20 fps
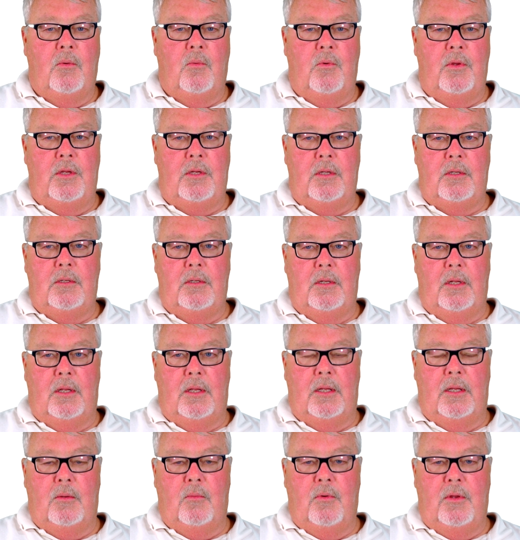we can
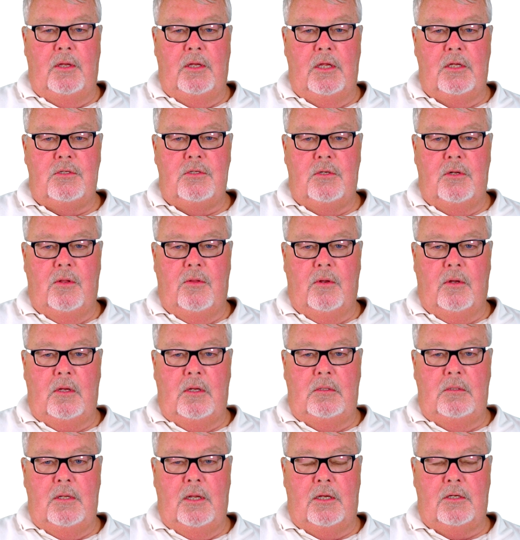uh, we can get you to their
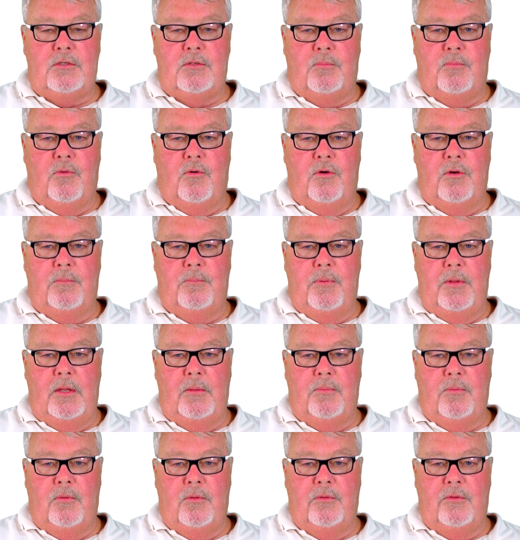tech support
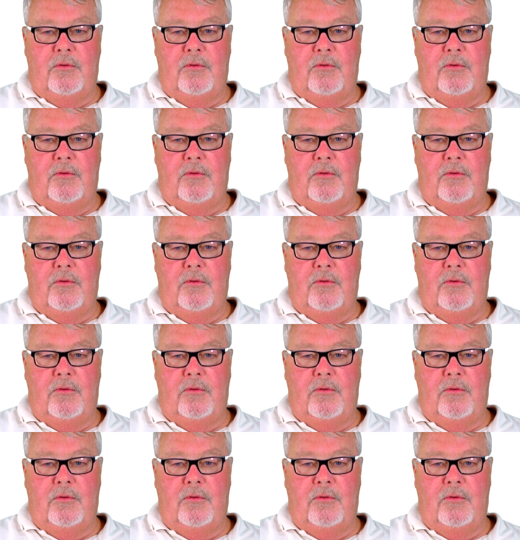people,